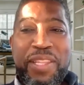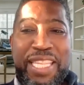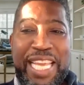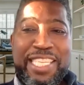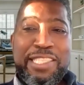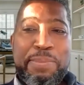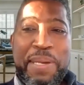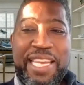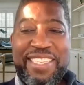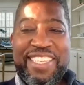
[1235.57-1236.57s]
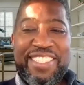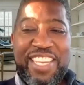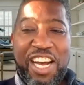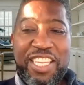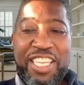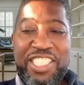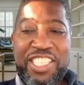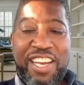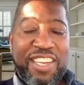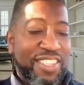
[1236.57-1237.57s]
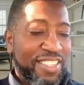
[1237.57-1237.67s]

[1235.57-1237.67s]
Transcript: like a Spike Lee dolly shot.